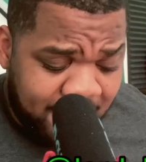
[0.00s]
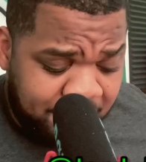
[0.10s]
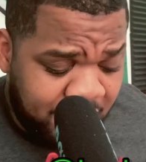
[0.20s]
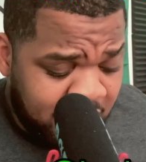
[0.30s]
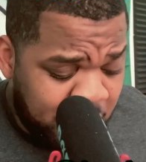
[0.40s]

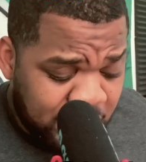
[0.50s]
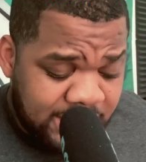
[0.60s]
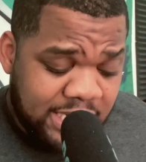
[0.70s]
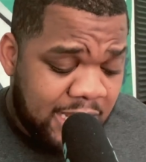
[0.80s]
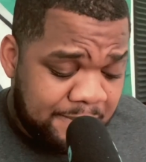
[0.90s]

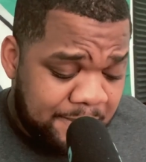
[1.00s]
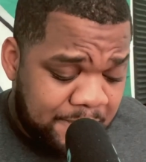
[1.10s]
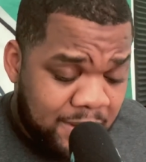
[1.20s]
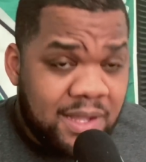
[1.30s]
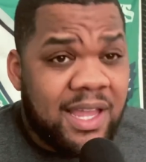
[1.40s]
50%
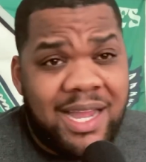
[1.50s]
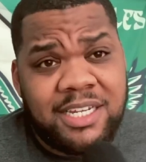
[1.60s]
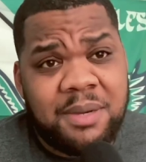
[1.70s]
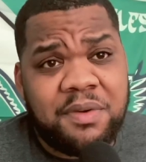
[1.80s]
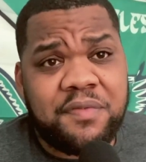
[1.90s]
at
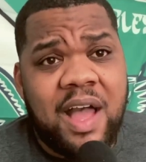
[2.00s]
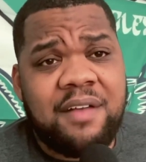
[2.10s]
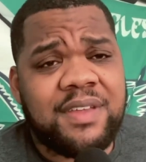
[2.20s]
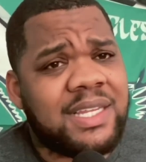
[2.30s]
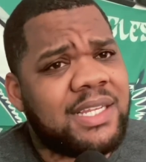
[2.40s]
number
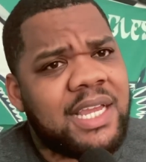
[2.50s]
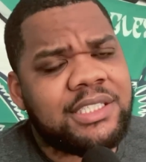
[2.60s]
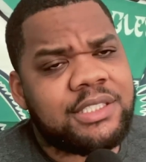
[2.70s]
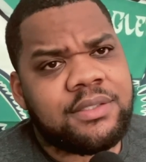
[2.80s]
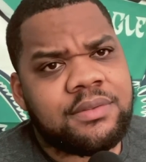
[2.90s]
5 in the
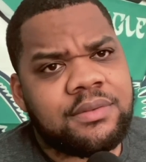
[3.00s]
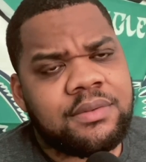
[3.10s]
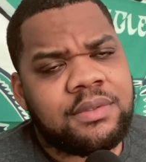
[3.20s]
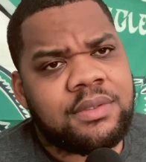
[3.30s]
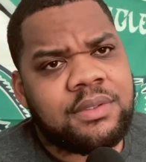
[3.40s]
nation.
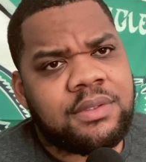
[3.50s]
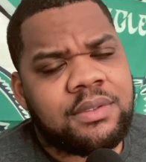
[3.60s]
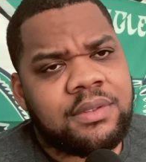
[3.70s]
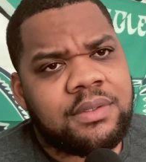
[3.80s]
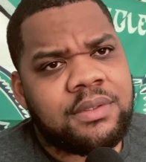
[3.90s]

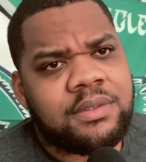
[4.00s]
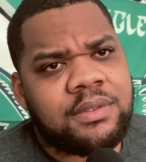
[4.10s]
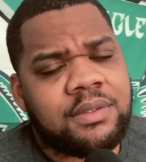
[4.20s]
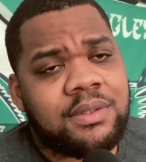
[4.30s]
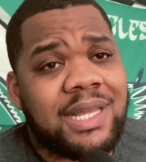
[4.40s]

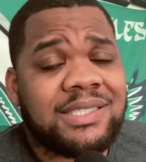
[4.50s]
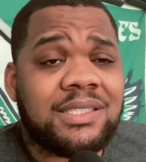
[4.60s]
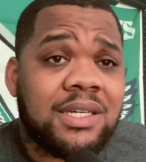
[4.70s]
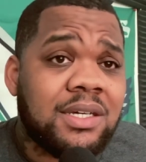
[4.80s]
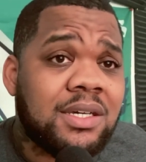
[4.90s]
That's
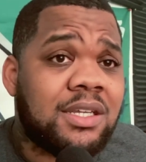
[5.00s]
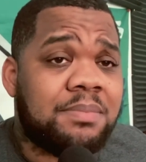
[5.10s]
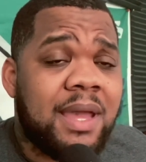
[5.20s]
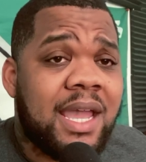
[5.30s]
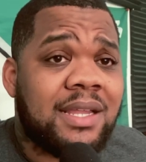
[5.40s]
good,
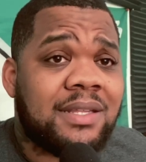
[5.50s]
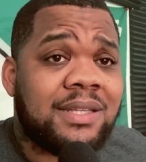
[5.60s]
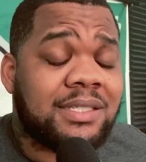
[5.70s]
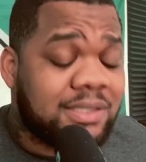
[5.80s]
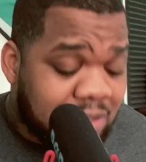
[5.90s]
man.
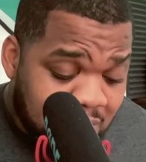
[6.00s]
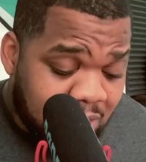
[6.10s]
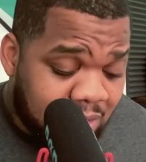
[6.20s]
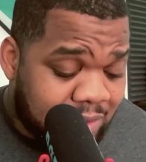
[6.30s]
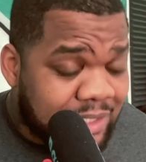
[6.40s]
That's
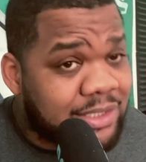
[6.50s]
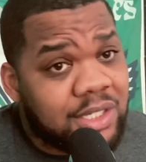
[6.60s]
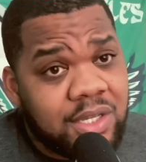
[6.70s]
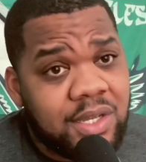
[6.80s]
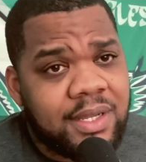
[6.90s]
good. That's
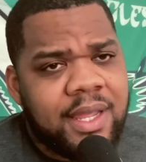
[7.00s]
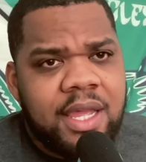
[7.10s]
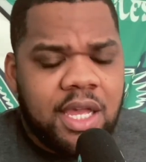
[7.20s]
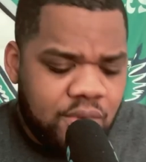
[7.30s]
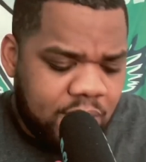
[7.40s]
good.
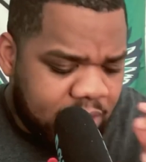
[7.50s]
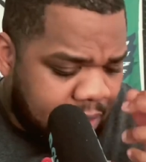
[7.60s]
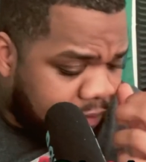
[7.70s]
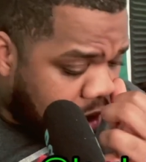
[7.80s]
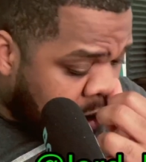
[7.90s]
And you can
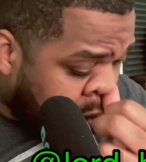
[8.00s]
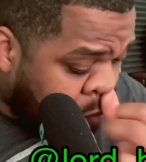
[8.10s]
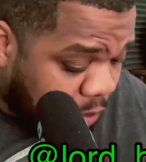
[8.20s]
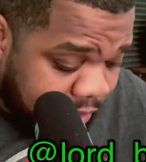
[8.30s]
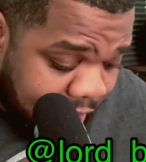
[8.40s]
never argue
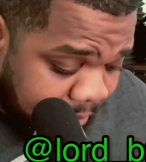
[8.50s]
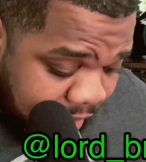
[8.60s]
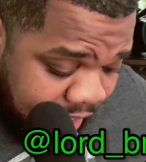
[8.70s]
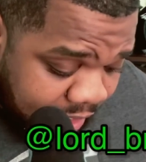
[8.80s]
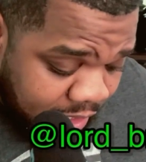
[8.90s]
with that,
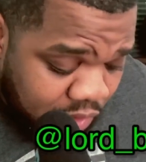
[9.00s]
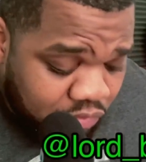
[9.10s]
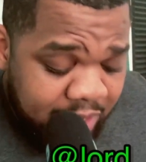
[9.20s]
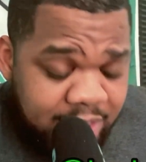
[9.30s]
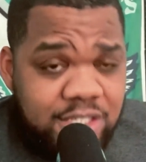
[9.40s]
man.
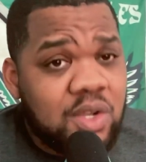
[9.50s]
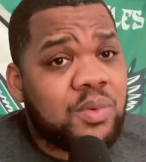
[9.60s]
Red zone